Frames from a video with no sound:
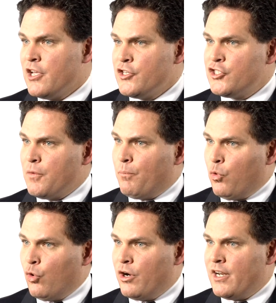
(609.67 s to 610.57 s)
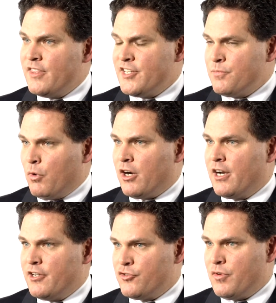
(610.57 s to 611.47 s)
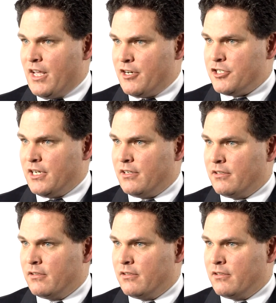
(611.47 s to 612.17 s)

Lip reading: supported this marketing strategy.